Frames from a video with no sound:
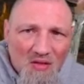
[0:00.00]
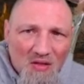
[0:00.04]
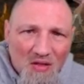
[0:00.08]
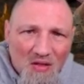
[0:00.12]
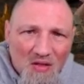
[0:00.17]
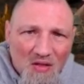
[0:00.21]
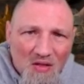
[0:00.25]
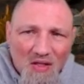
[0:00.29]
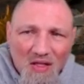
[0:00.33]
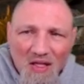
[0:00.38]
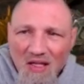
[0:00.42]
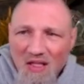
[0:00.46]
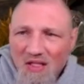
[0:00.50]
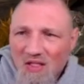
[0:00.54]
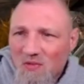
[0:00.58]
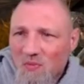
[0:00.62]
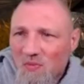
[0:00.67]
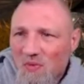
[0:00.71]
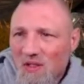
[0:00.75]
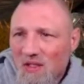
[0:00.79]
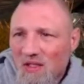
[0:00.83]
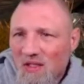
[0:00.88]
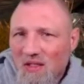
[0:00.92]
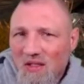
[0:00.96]
her
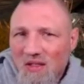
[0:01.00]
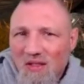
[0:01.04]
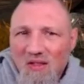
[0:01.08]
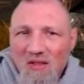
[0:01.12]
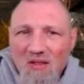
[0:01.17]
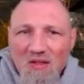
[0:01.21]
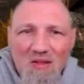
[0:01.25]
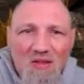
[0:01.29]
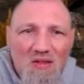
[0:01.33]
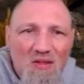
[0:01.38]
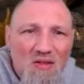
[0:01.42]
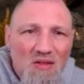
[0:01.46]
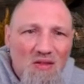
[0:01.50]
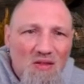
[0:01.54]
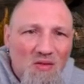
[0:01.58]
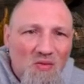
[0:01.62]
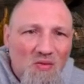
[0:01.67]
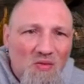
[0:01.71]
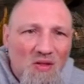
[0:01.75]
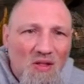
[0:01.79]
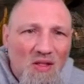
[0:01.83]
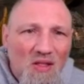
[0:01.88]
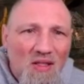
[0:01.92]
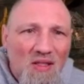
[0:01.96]
HP.
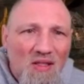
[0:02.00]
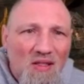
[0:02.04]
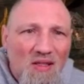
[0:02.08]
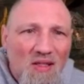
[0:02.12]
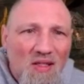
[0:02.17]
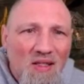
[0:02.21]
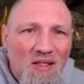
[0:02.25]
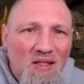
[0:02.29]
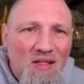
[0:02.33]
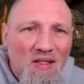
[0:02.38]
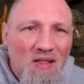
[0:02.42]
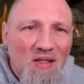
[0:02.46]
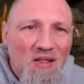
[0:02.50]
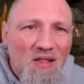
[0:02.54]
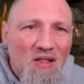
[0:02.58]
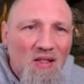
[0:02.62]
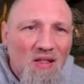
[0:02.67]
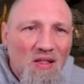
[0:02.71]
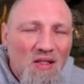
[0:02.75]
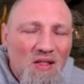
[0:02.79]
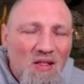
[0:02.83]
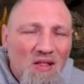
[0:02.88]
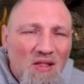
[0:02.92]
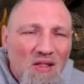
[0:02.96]
Don't really like that.
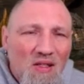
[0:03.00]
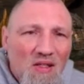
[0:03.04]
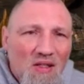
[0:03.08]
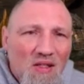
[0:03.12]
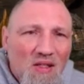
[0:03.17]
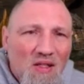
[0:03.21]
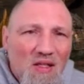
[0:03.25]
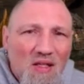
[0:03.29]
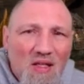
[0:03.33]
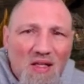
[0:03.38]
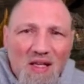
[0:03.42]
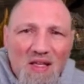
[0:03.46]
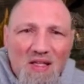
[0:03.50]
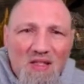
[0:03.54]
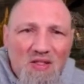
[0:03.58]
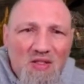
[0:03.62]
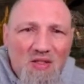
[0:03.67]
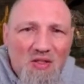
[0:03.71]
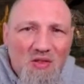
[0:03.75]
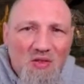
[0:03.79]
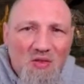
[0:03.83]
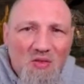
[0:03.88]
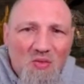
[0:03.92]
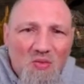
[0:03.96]

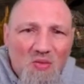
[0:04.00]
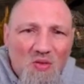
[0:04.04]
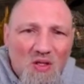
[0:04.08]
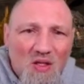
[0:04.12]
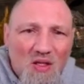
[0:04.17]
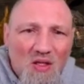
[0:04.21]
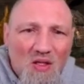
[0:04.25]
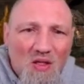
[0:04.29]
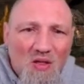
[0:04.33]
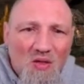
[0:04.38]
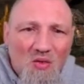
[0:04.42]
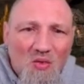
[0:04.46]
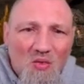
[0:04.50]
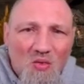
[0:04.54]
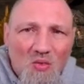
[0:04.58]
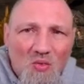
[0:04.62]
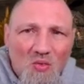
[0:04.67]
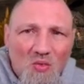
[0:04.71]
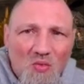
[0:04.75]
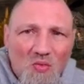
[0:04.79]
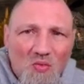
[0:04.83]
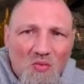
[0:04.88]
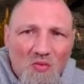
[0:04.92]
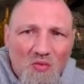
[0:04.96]
A2 can
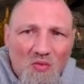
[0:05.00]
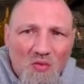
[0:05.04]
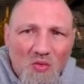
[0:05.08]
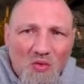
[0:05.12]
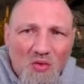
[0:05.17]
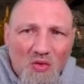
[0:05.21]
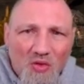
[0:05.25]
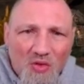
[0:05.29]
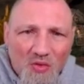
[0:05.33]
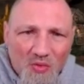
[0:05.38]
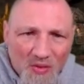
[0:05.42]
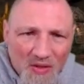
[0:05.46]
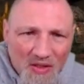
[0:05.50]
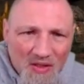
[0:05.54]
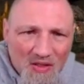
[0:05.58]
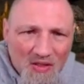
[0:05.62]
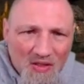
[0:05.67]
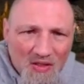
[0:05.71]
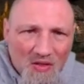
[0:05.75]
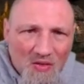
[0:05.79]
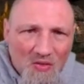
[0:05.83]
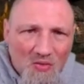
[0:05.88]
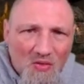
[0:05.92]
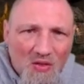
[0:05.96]
go to a
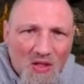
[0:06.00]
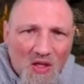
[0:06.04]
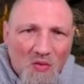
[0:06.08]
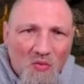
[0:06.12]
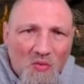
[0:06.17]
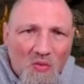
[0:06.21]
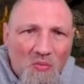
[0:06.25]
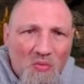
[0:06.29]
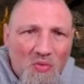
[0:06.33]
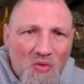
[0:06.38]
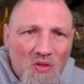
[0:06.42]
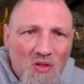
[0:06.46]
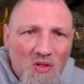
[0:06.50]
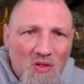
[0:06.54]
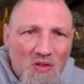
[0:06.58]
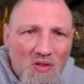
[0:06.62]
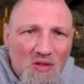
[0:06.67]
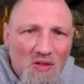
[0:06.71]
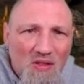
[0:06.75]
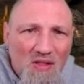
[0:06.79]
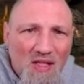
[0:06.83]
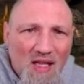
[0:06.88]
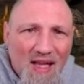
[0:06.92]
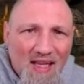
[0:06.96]
3-turn cooldown when
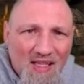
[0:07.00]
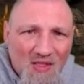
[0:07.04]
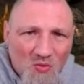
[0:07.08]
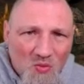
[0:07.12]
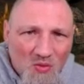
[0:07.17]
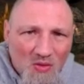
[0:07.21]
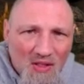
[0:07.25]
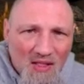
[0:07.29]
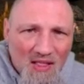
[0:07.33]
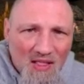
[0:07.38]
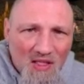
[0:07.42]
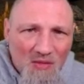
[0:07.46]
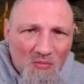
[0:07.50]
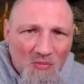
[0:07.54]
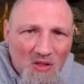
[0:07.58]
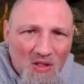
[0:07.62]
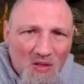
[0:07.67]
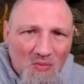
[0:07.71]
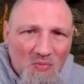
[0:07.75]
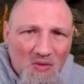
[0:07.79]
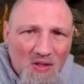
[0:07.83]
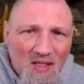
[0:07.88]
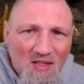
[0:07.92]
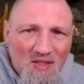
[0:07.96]
booked, attacks one
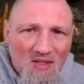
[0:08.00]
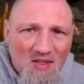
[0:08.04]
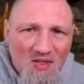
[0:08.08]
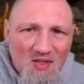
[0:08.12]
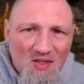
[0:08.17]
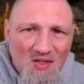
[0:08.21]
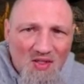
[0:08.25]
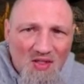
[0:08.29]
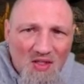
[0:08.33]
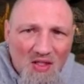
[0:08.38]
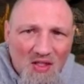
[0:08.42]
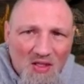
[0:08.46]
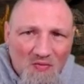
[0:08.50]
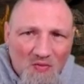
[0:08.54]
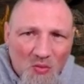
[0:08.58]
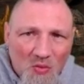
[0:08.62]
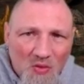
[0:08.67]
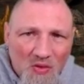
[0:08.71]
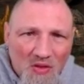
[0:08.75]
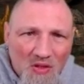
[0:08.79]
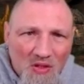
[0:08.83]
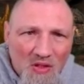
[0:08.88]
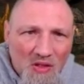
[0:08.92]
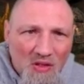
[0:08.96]
enemy, places stun for
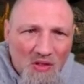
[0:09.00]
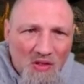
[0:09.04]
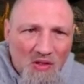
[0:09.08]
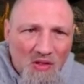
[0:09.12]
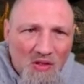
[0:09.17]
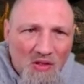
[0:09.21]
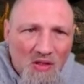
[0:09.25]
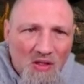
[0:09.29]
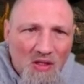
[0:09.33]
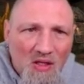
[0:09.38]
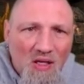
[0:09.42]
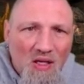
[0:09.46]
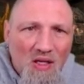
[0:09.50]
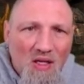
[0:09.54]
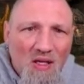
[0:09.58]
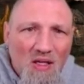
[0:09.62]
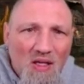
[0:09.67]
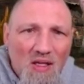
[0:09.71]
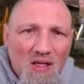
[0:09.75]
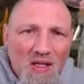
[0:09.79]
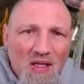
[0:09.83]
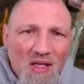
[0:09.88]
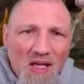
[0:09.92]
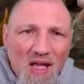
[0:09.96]
1 turn.
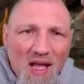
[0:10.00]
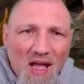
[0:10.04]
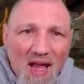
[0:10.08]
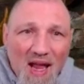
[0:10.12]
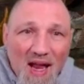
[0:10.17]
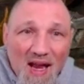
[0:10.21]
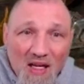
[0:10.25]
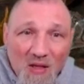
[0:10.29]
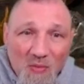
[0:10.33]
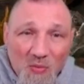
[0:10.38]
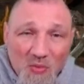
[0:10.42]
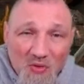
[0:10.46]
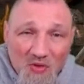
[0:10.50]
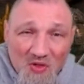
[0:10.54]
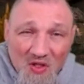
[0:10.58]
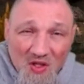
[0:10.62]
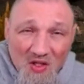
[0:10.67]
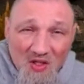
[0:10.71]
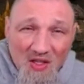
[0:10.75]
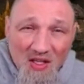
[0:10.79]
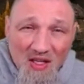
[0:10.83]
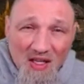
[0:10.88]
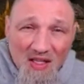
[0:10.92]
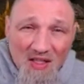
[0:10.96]

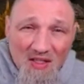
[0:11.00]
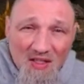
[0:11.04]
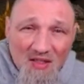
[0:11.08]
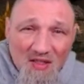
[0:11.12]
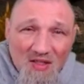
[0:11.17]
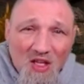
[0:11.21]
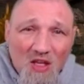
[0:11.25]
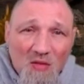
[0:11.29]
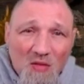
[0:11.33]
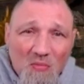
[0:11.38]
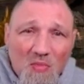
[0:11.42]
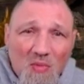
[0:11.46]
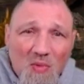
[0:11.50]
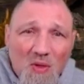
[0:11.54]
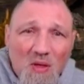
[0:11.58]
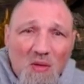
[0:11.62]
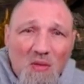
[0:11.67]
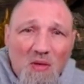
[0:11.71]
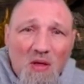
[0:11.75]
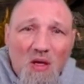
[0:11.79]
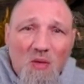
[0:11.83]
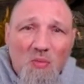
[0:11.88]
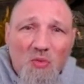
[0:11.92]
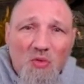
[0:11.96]
80% chance of
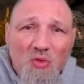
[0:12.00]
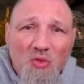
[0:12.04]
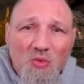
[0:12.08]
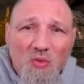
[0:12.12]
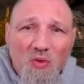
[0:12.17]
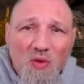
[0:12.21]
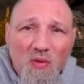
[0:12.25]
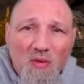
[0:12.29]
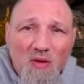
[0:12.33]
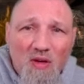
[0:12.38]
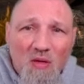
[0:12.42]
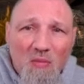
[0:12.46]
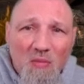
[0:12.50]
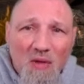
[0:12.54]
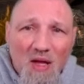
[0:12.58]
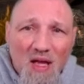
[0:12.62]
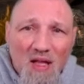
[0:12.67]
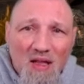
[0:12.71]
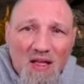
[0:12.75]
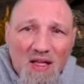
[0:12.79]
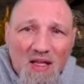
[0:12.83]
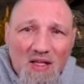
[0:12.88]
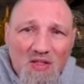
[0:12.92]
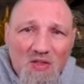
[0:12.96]
teaming up with 3 random
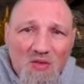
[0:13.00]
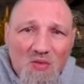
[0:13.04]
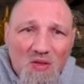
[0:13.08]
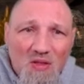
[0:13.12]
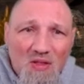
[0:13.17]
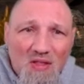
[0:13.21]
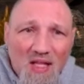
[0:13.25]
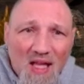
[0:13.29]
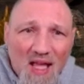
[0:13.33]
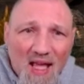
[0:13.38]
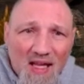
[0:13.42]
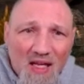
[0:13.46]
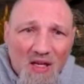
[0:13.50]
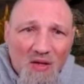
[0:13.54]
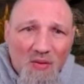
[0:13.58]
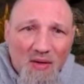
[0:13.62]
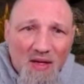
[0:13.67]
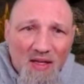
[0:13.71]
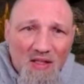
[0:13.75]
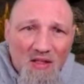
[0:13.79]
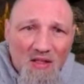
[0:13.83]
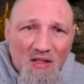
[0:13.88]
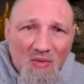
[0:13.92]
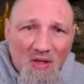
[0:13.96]
allies to attack a
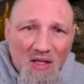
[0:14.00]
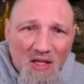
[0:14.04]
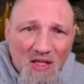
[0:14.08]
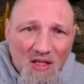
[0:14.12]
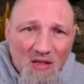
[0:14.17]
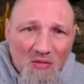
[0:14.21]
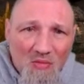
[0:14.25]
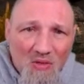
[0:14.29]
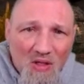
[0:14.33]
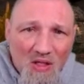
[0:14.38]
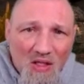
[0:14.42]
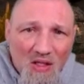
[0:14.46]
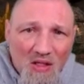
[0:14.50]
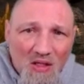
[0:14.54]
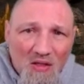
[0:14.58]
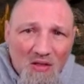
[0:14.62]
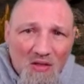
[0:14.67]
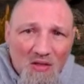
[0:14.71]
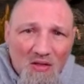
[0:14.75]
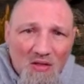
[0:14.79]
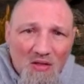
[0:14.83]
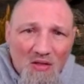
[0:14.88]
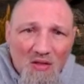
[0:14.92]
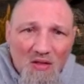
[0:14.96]
random enemy.